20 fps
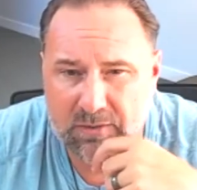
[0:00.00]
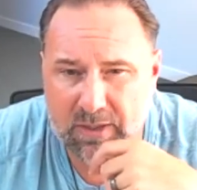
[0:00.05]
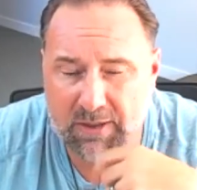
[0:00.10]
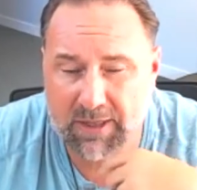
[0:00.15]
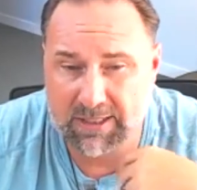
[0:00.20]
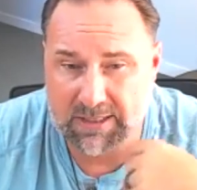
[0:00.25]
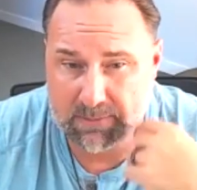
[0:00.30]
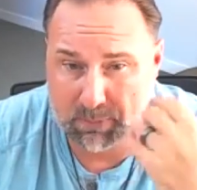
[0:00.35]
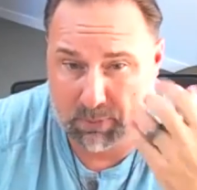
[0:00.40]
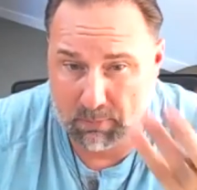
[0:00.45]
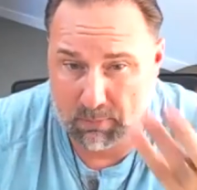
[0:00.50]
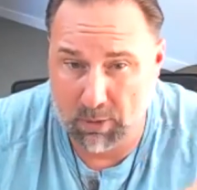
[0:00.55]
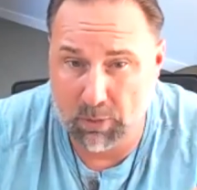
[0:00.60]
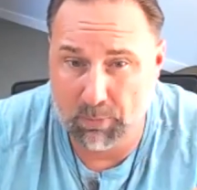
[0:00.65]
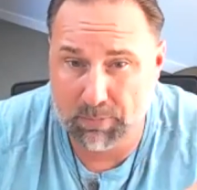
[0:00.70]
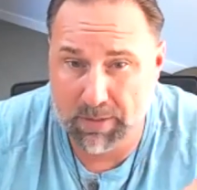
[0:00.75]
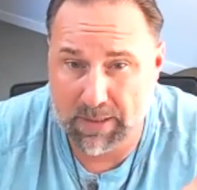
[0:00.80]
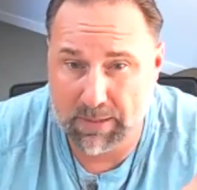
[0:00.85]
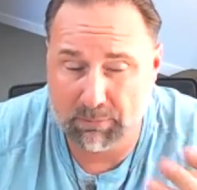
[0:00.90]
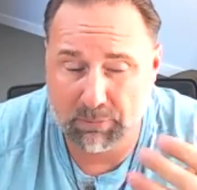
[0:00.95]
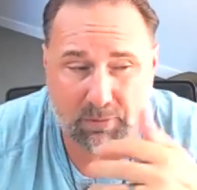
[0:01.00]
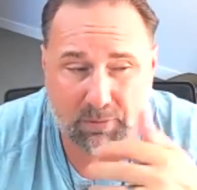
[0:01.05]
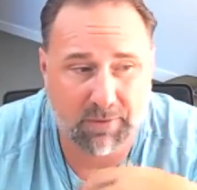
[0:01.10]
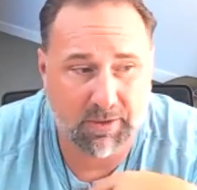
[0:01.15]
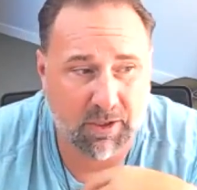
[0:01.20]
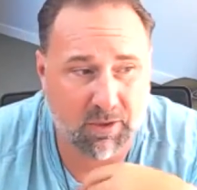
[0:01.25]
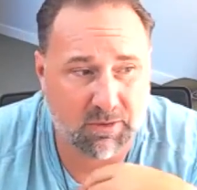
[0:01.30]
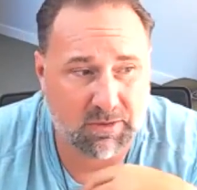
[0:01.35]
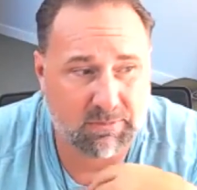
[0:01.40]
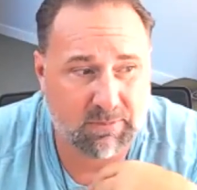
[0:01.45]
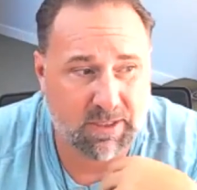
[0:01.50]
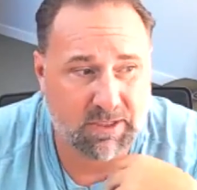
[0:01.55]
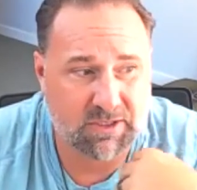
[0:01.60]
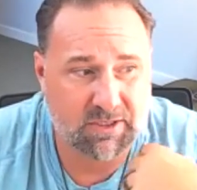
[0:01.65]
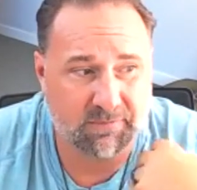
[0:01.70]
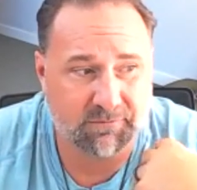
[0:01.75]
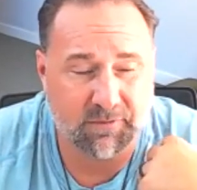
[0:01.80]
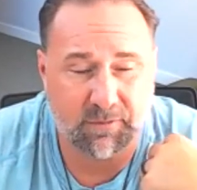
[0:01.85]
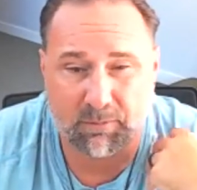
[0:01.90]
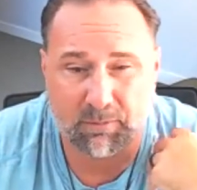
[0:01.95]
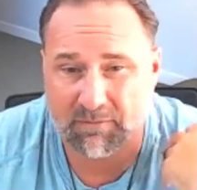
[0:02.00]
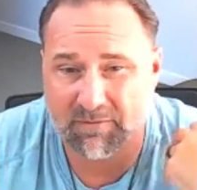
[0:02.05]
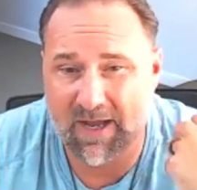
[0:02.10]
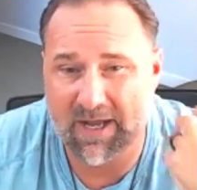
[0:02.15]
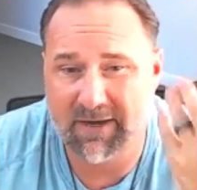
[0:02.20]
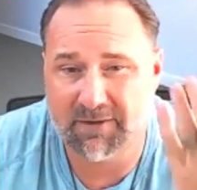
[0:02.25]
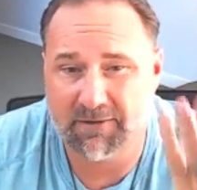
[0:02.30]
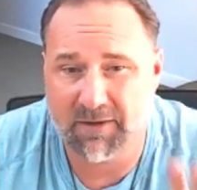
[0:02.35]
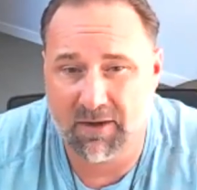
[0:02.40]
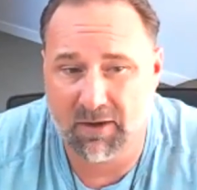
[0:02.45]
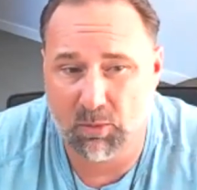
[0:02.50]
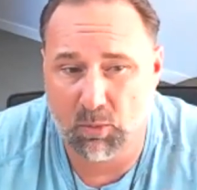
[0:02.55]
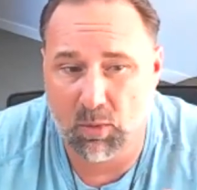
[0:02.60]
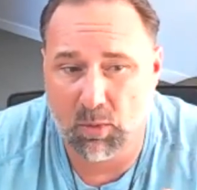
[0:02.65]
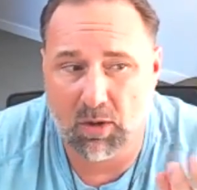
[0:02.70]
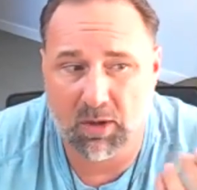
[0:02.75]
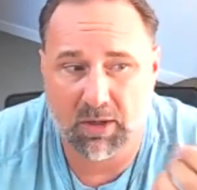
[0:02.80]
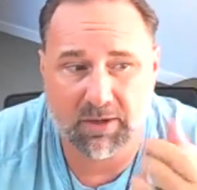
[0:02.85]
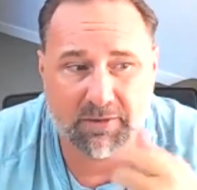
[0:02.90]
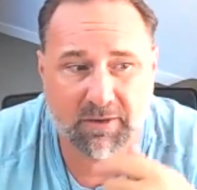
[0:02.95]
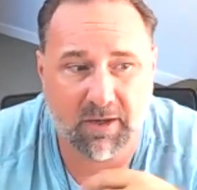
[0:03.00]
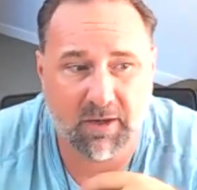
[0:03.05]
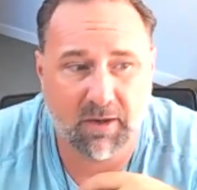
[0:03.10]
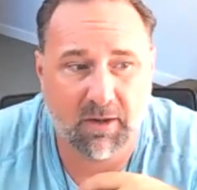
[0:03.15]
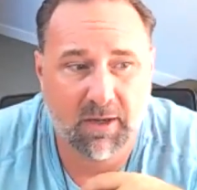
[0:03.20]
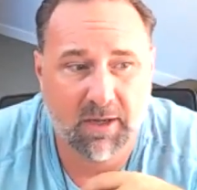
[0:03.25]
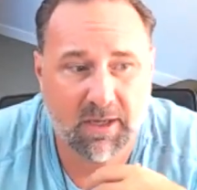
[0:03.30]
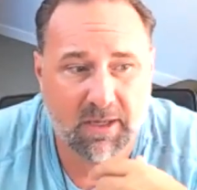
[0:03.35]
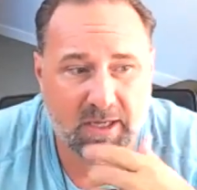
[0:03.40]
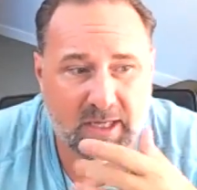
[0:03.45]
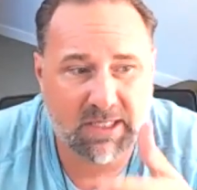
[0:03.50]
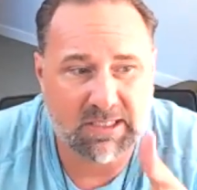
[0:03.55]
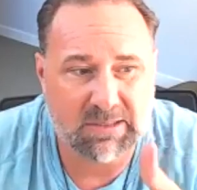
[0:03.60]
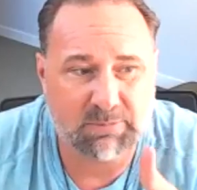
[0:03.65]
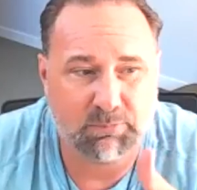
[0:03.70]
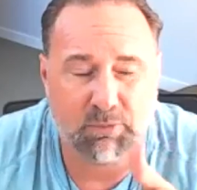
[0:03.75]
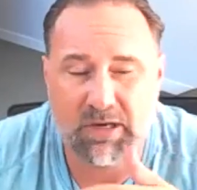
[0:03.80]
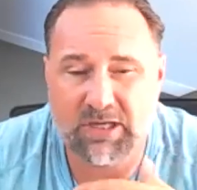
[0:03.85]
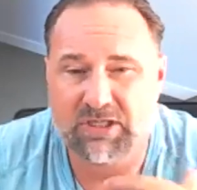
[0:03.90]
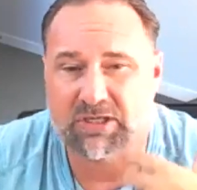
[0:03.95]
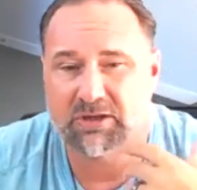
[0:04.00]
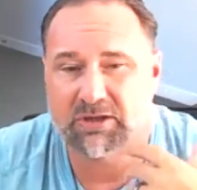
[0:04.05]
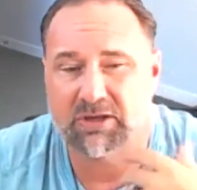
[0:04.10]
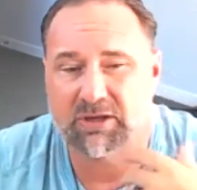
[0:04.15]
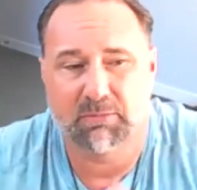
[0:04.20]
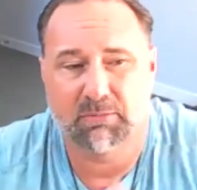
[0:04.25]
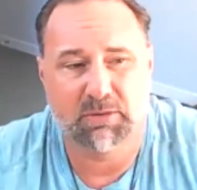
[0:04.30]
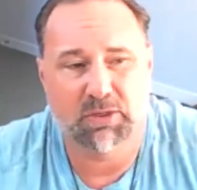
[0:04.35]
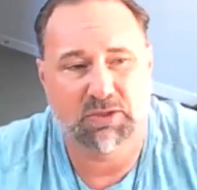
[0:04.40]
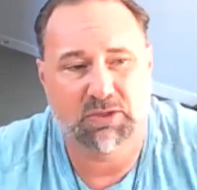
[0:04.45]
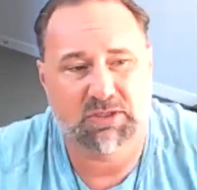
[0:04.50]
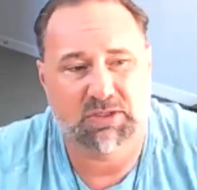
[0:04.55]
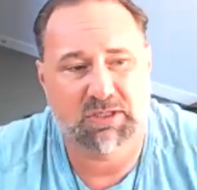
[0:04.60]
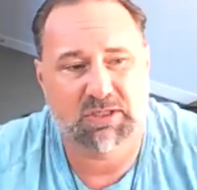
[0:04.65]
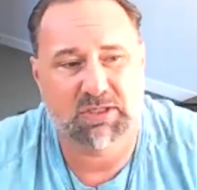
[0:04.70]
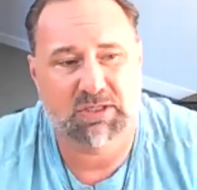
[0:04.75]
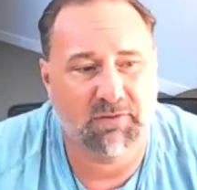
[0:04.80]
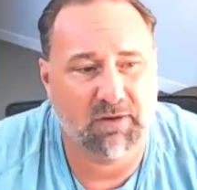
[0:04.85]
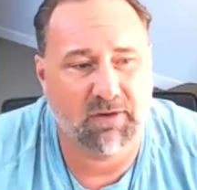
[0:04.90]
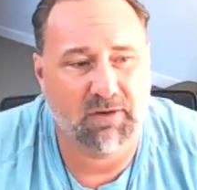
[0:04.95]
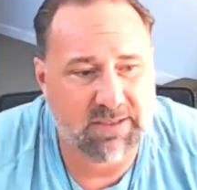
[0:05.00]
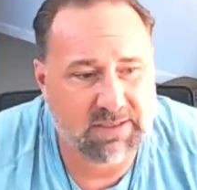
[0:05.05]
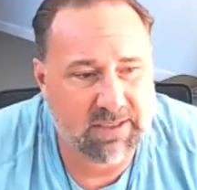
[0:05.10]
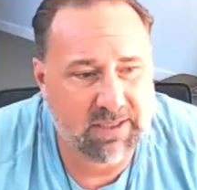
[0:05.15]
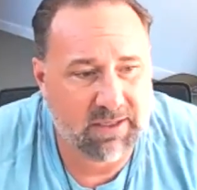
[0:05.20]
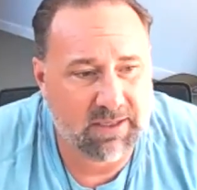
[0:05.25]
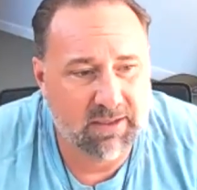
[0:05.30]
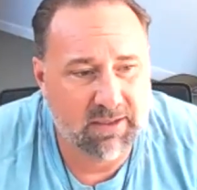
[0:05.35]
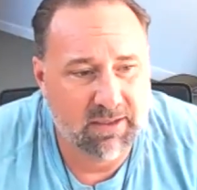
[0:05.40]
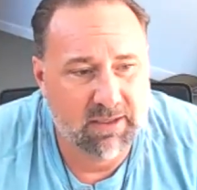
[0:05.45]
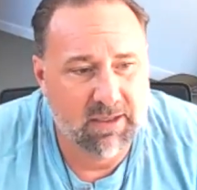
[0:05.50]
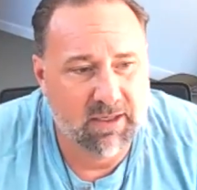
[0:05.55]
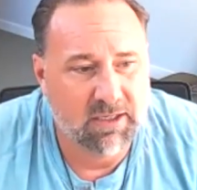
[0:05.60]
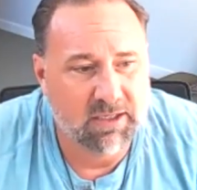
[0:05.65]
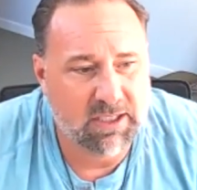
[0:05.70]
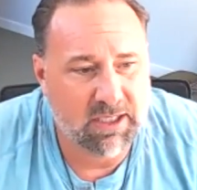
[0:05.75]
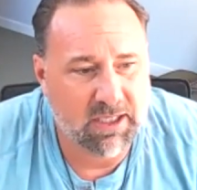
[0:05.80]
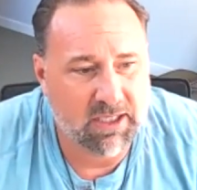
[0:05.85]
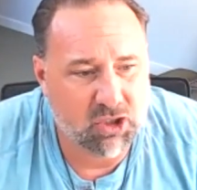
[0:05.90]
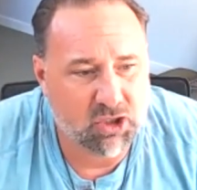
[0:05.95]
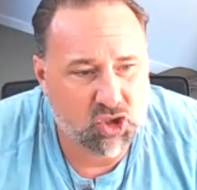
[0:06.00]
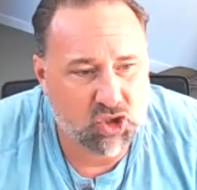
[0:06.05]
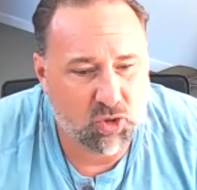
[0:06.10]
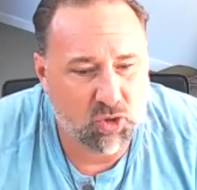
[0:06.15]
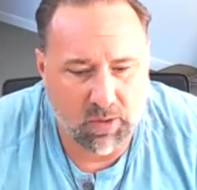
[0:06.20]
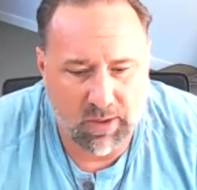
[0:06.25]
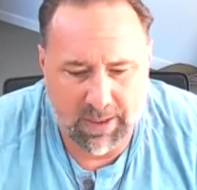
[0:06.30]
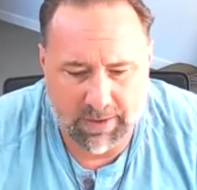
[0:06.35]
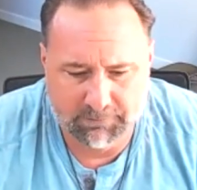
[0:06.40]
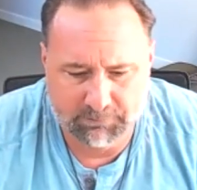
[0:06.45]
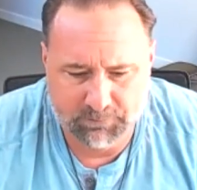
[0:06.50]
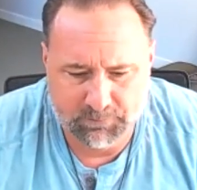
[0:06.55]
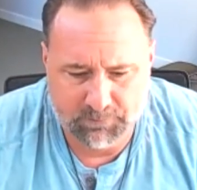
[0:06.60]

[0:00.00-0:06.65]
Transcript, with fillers: So I like to promote people, you know, especially if they're providing their work and their inspiration, their music for us to to enjoy.